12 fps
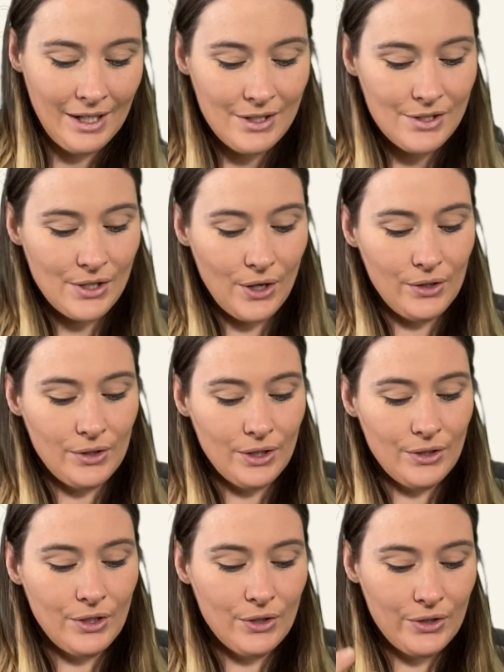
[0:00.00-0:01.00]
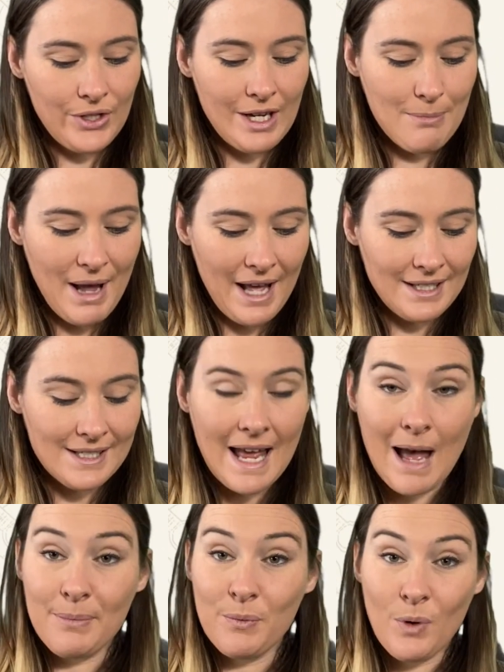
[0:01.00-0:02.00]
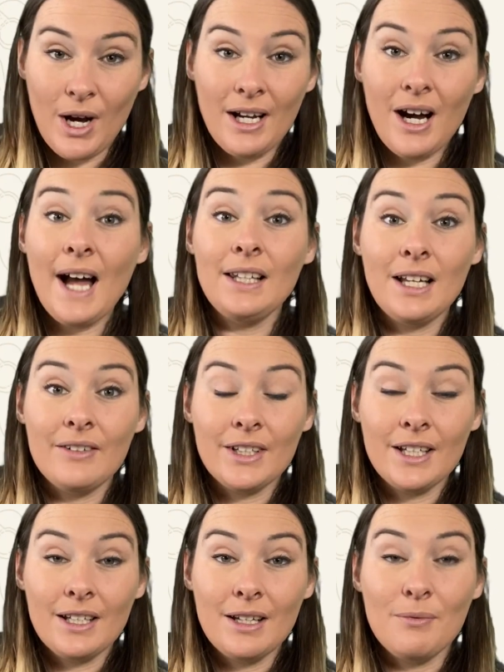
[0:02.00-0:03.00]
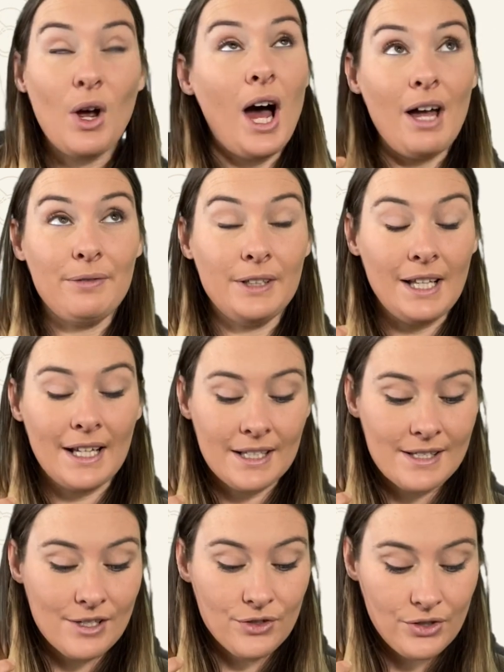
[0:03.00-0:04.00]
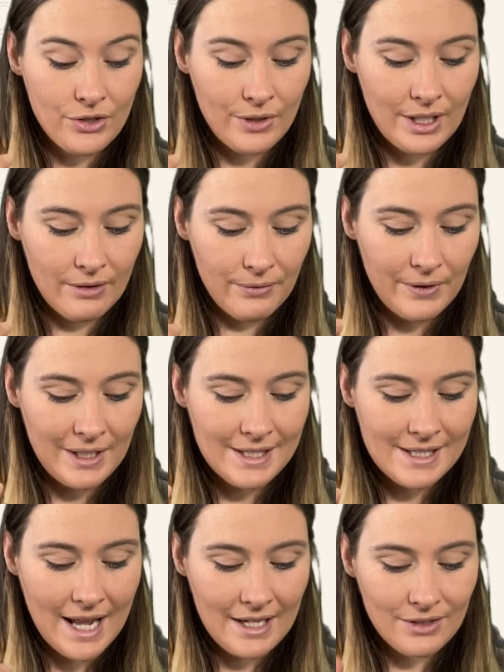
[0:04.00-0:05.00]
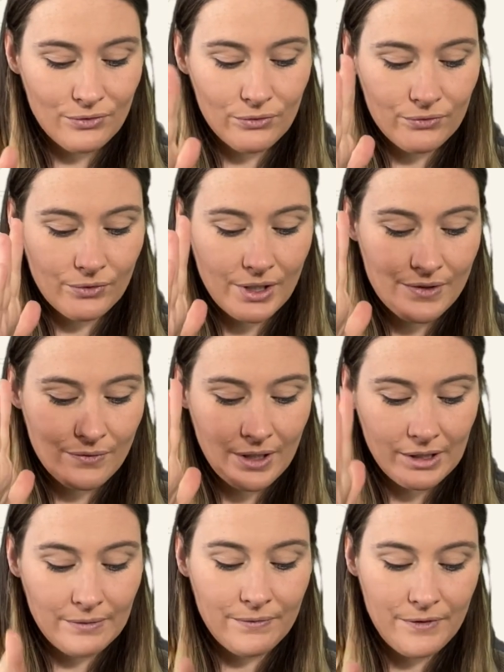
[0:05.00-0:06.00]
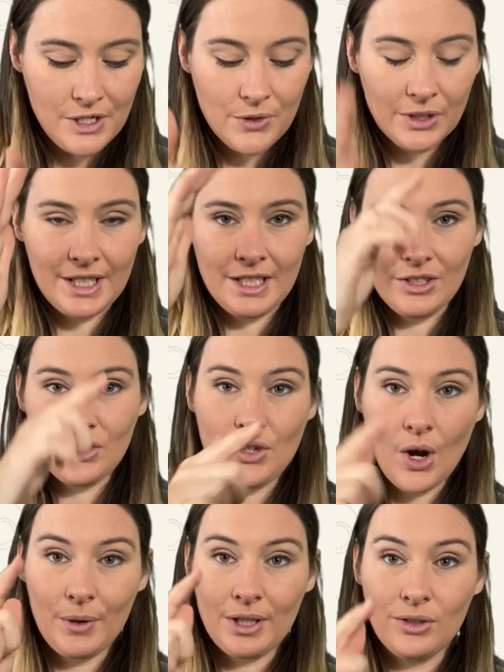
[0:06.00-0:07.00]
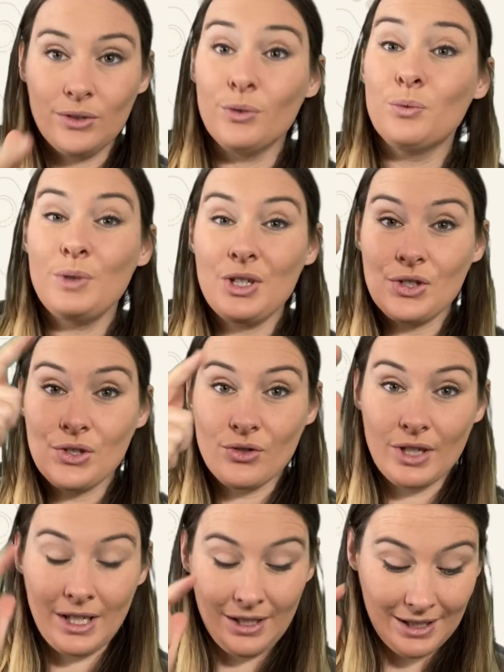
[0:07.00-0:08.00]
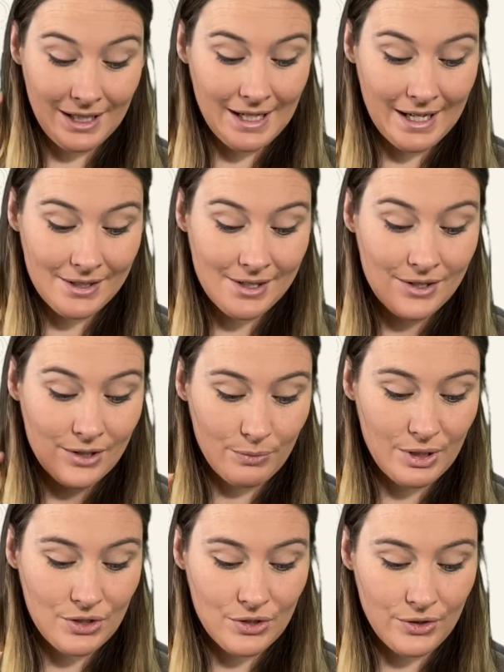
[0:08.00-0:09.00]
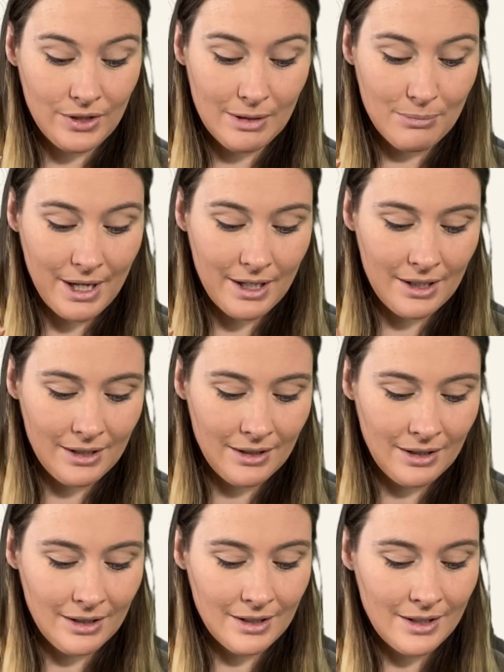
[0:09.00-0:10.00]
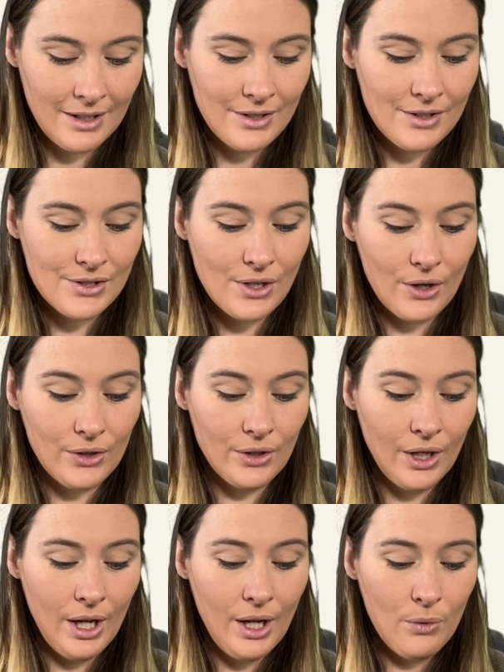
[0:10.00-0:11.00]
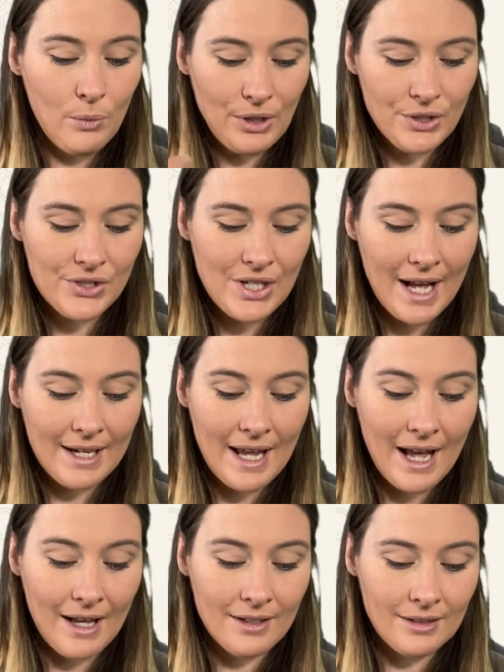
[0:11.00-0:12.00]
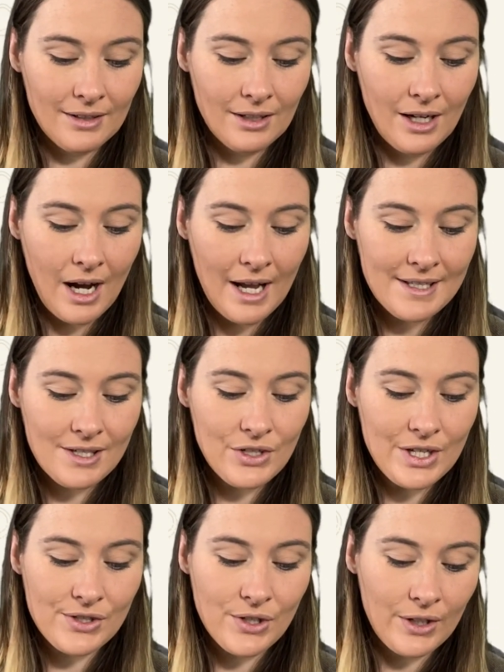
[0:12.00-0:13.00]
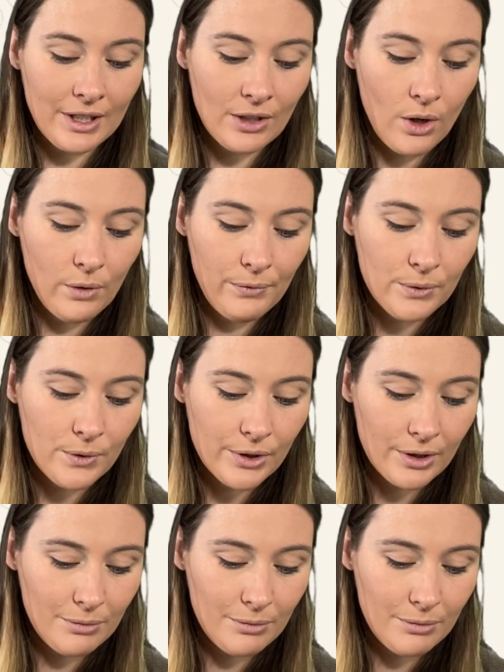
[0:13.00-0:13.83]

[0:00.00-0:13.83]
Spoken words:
So the good thing about this app and why I love it and I feel like it's intuitive is that it's very visually showing you which string connects to which tuning peg. So when you start out, I suggest turning it off auto